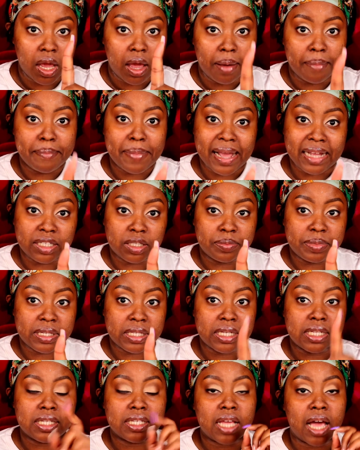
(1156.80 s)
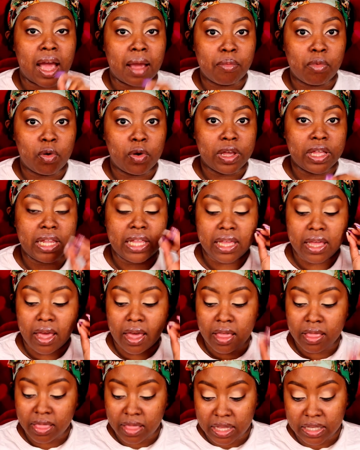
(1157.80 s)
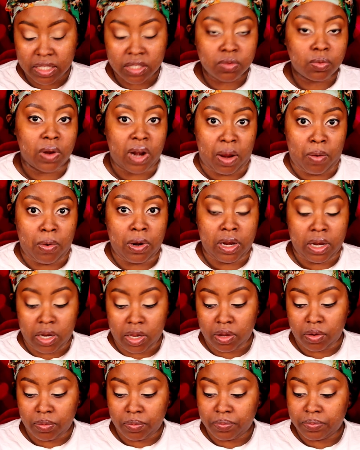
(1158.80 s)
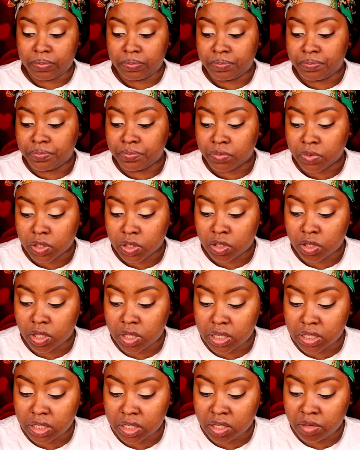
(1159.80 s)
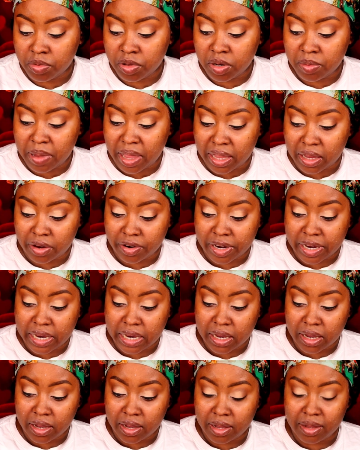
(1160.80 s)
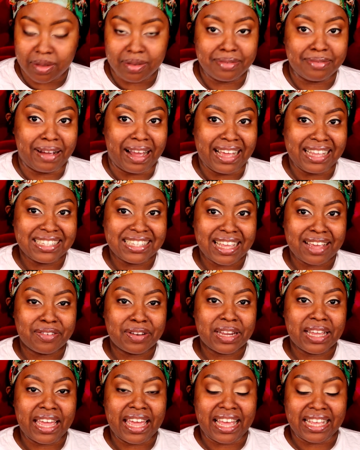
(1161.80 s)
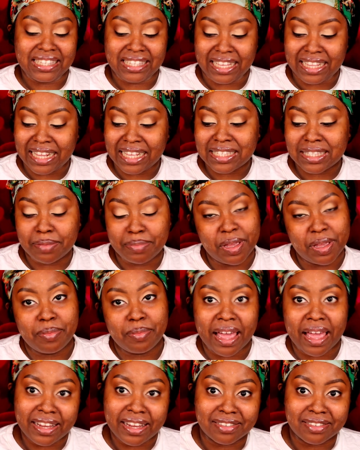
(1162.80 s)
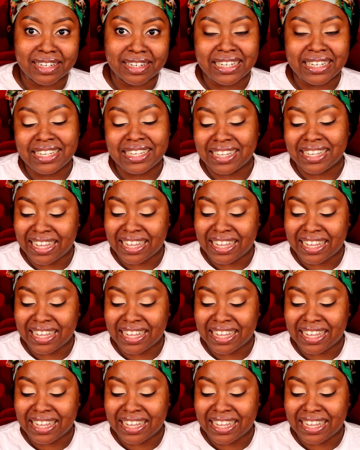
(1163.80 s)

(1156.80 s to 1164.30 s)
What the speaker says: Mind your business, I'm oily. This is what I want to do. So this is the Beauty Bakerie. Why I say it with an accent? This is the Beauty Bakerie.